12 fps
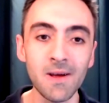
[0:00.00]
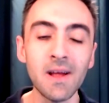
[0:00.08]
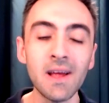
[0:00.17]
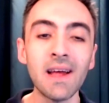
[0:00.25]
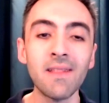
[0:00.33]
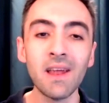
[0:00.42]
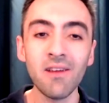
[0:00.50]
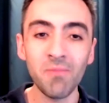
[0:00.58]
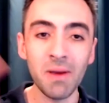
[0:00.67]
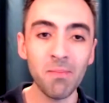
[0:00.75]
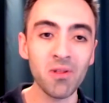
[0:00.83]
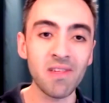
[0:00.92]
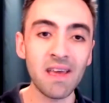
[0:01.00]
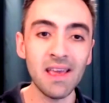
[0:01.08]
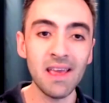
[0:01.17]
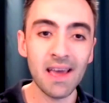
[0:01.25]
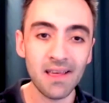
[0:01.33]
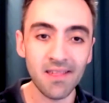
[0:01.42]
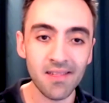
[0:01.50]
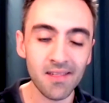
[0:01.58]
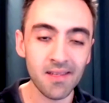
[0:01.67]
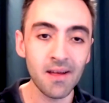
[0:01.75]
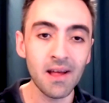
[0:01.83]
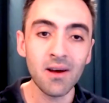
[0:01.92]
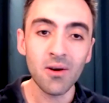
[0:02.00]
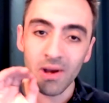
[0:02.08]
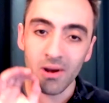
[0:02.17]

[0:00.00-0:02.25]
And then if people say yes, we go